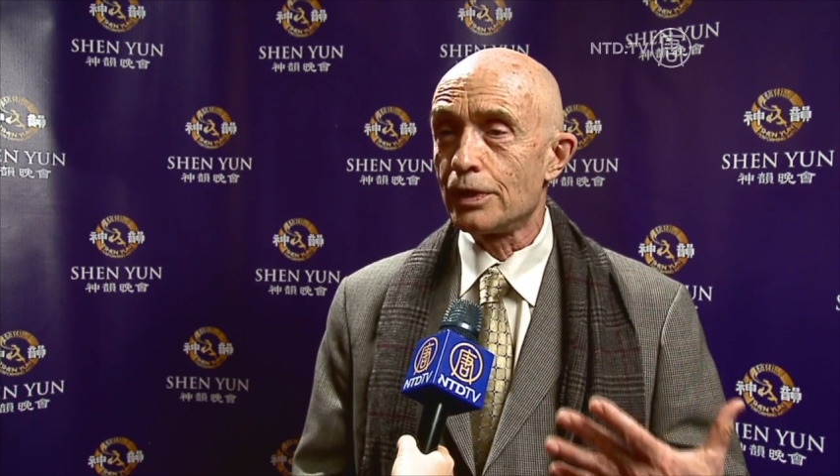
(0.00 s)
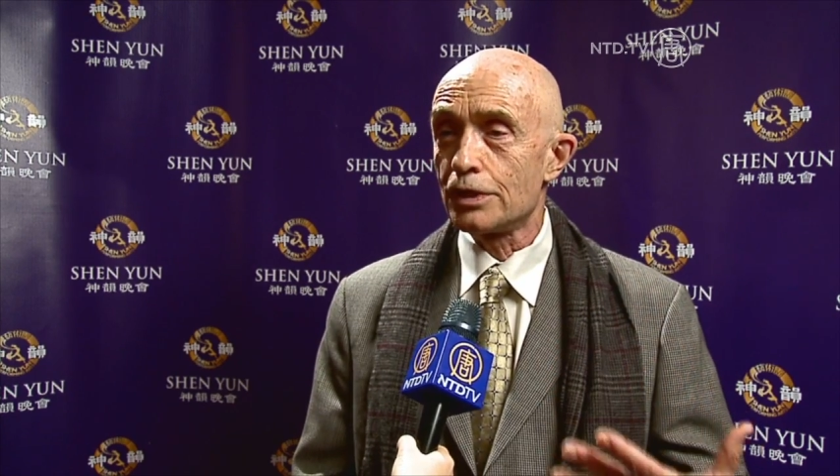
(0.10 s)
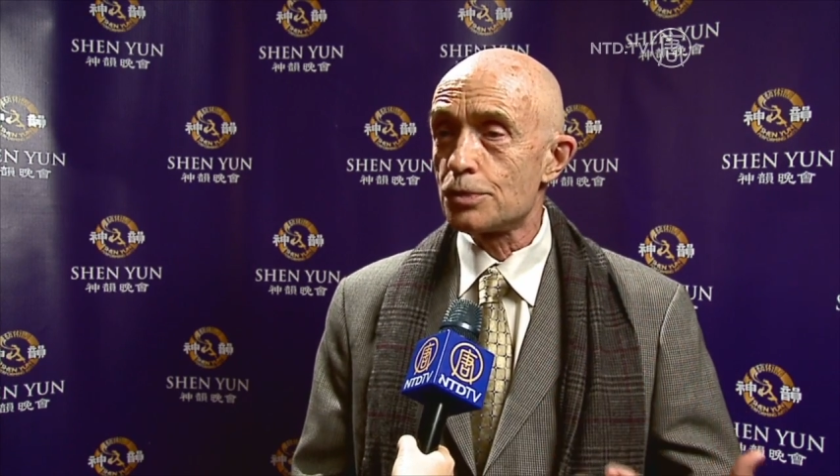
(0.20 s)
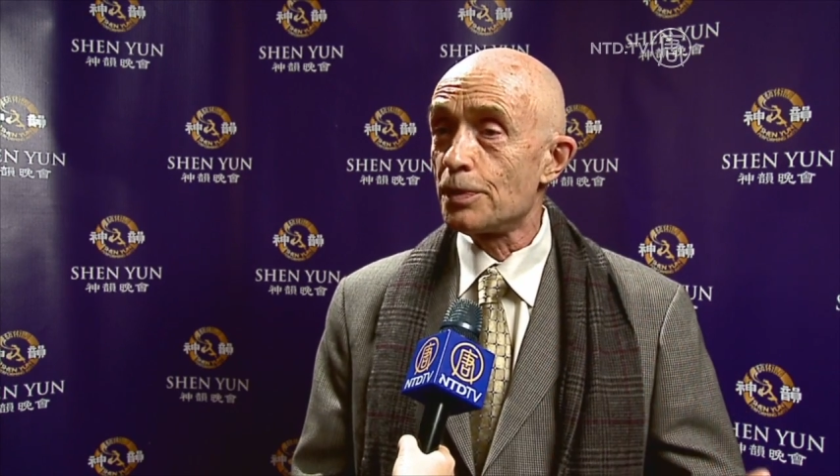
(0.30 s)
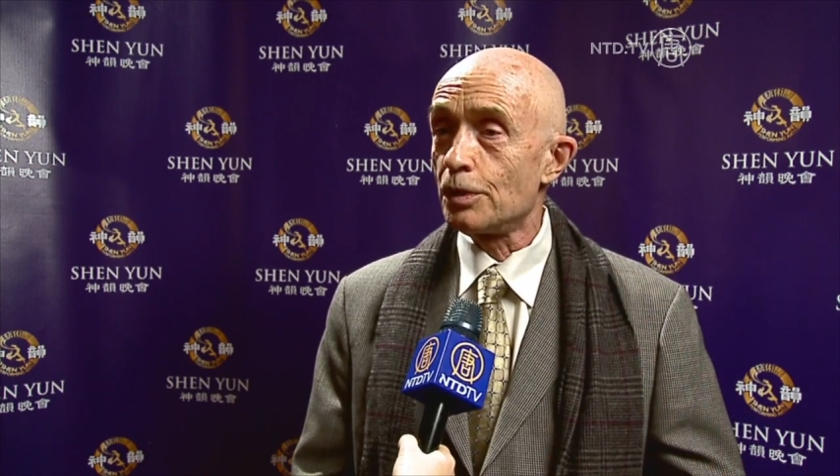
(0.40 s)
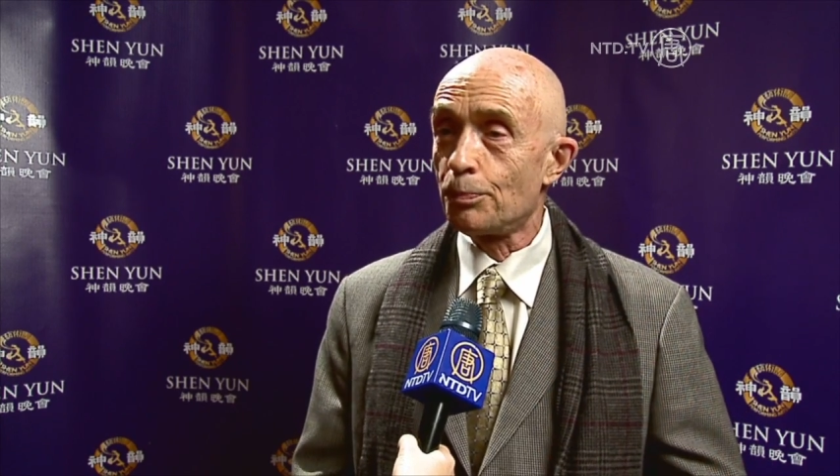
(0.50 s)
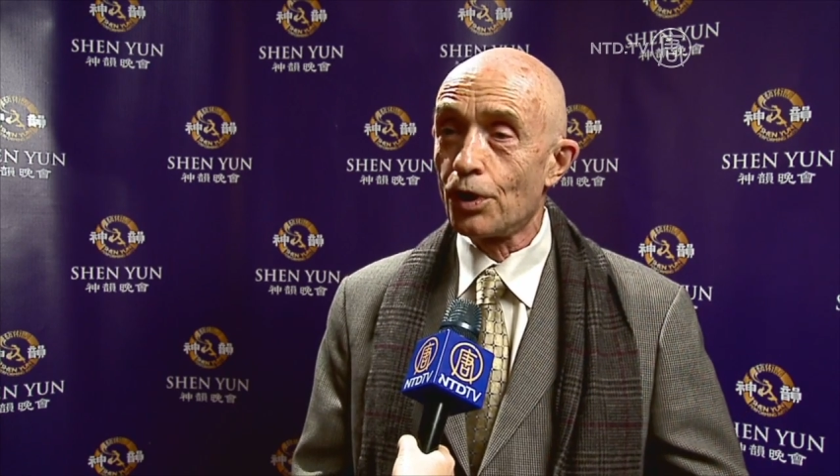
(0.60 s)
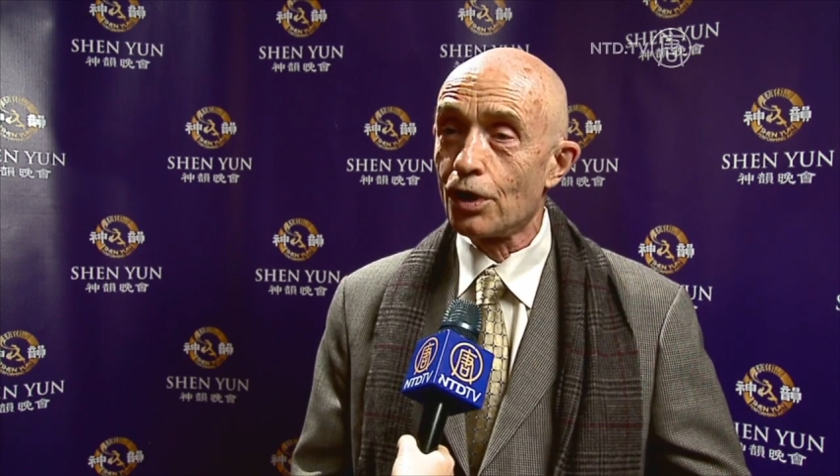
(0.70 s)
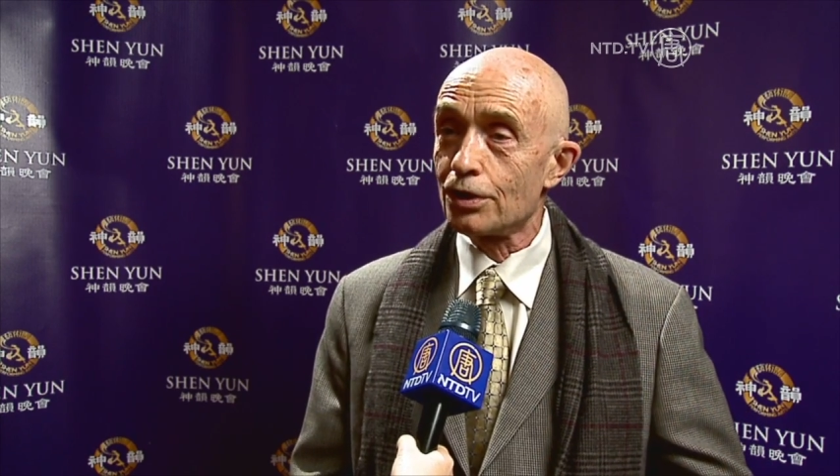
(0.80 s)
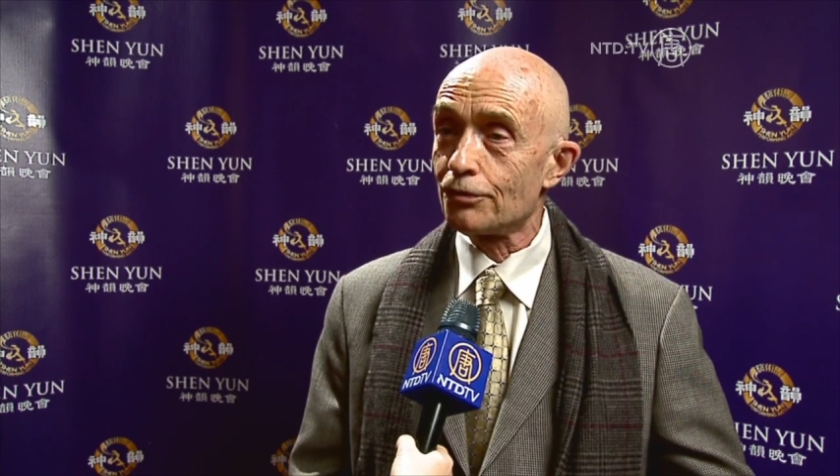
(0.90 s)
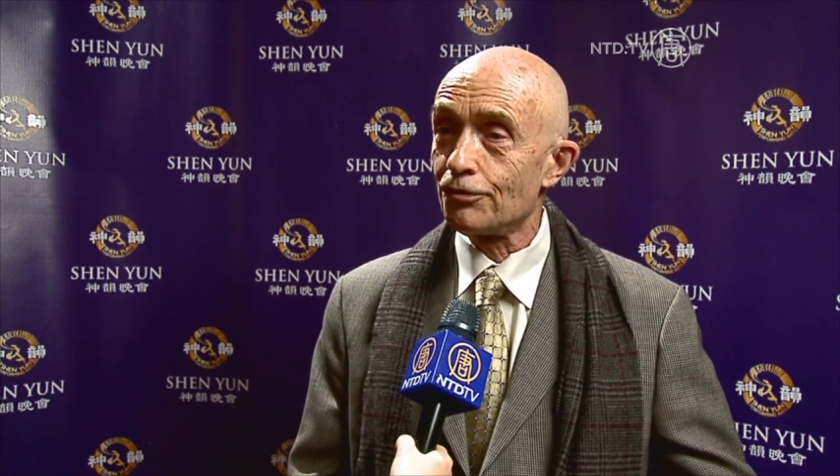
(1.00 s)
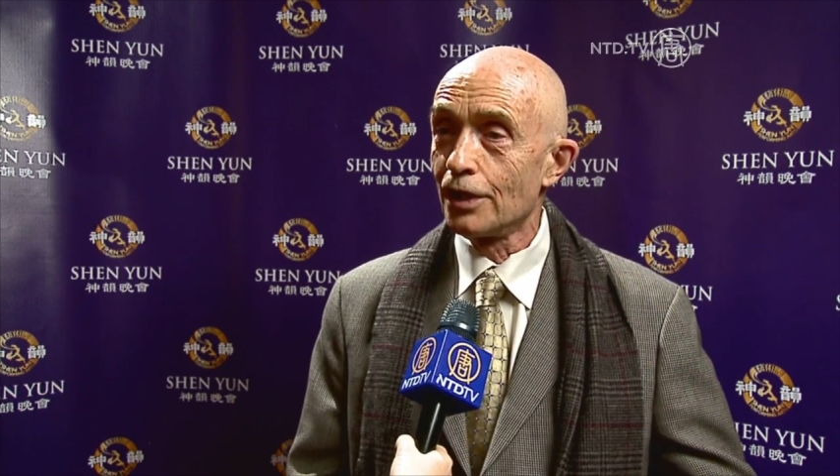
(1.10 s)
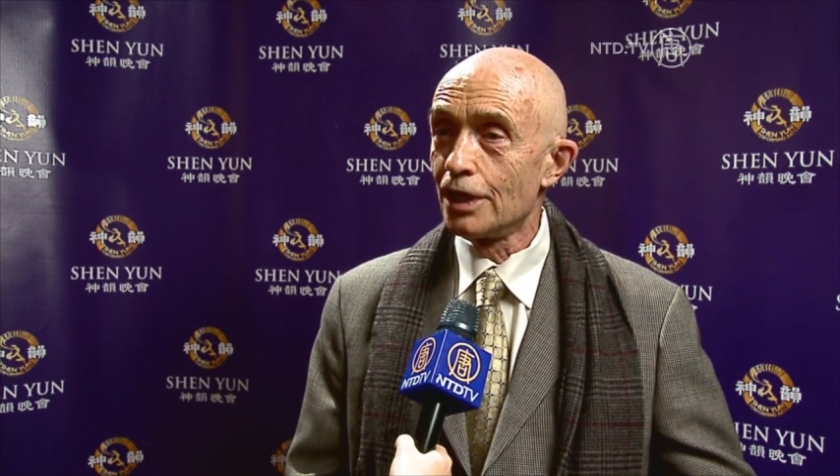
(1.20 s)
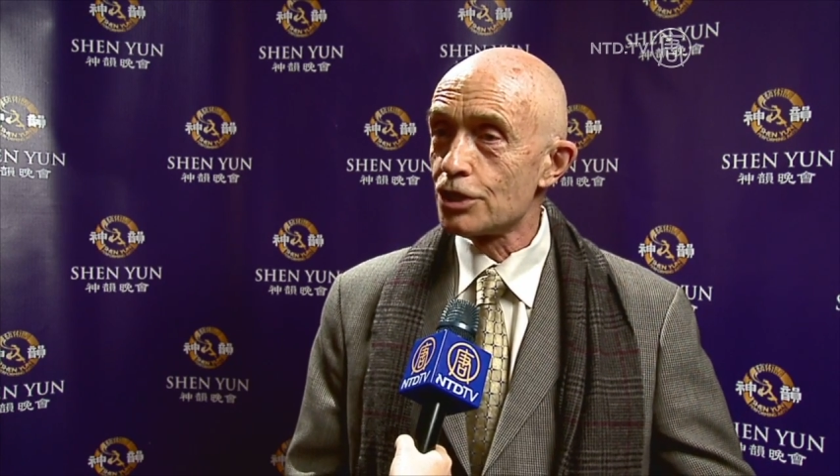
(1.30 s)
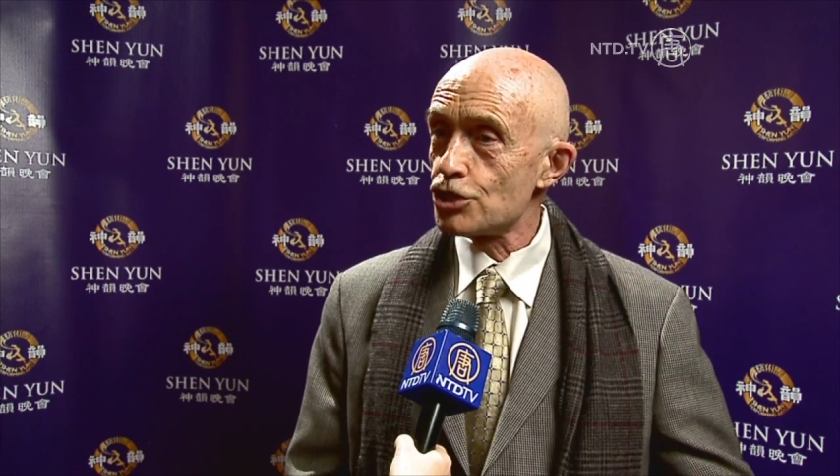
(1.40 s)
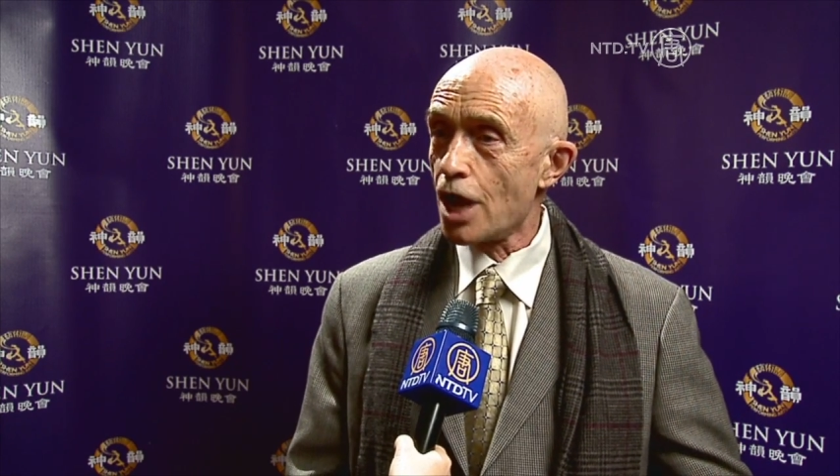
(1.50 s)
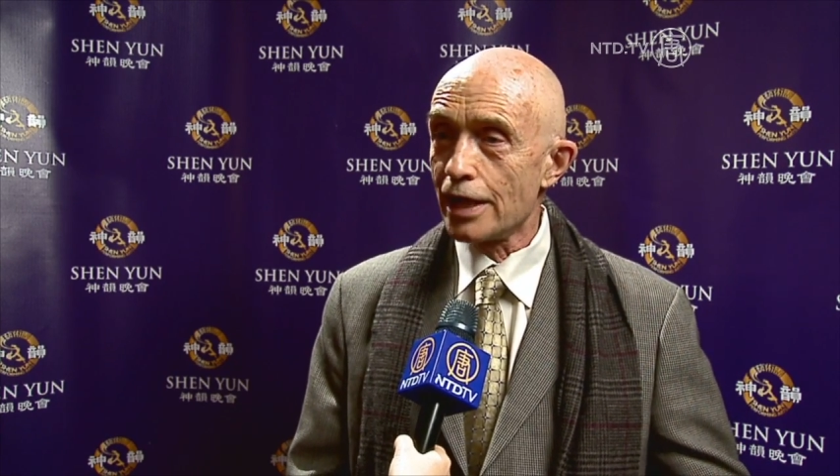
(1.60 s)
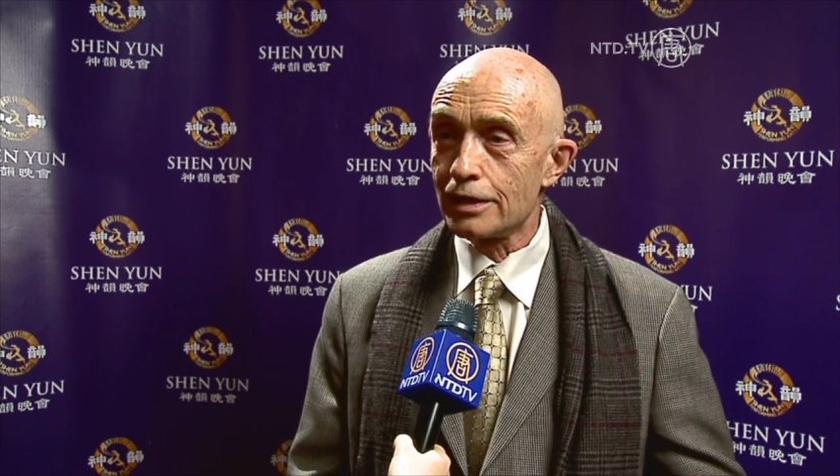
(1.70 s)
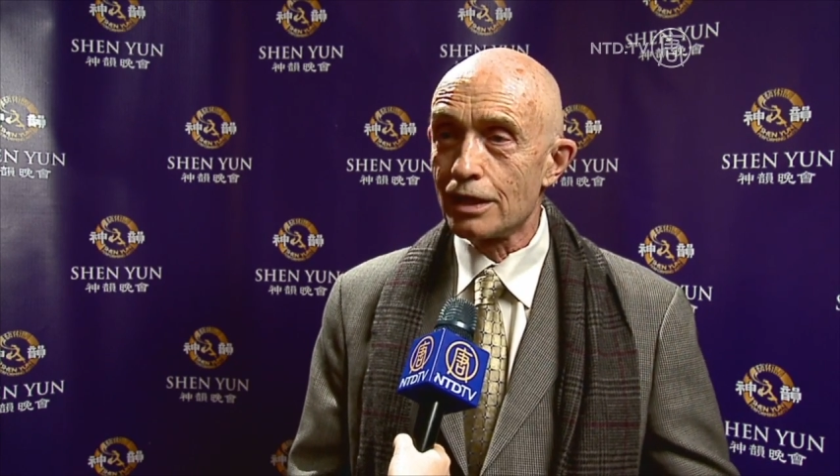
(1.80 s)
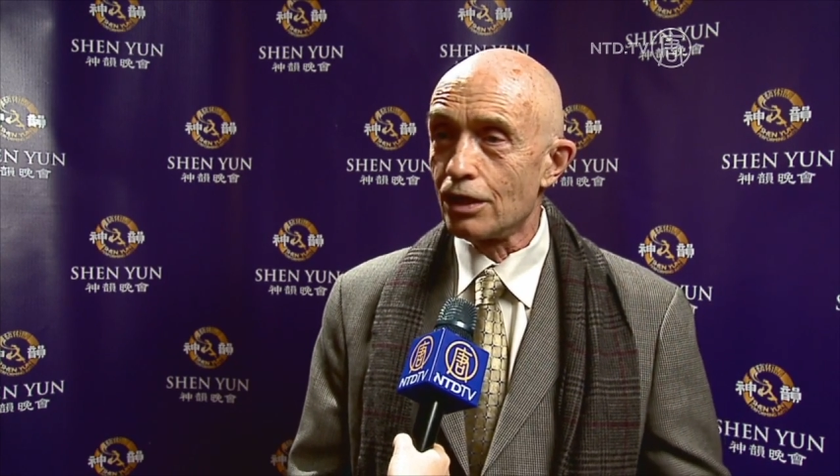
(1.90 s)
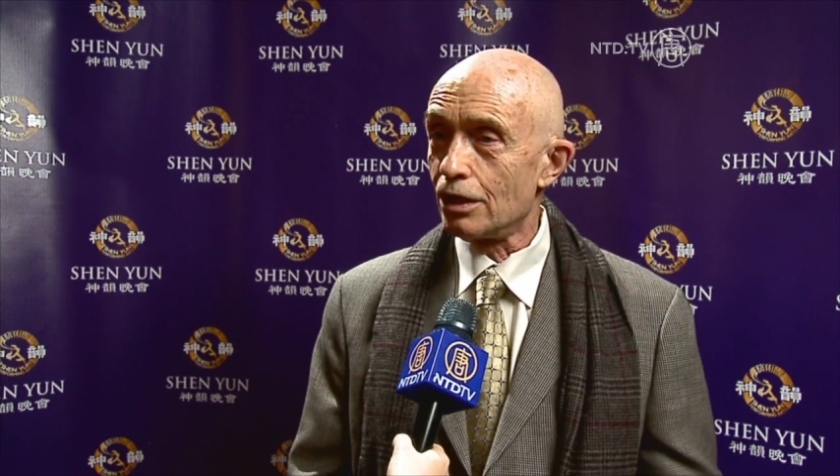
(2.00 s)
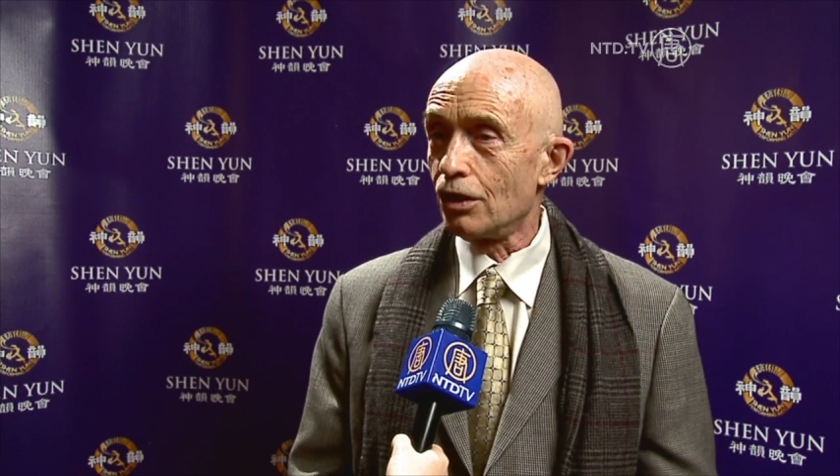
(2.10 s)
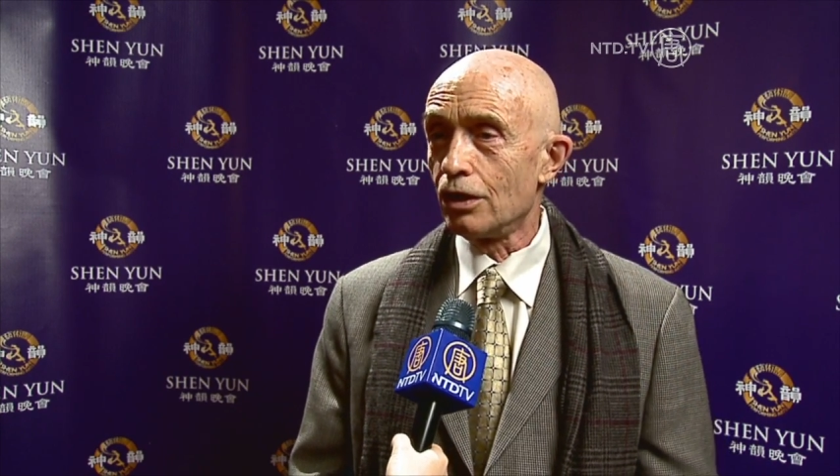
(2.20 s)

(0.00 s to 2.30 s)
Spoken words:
It's been a part of China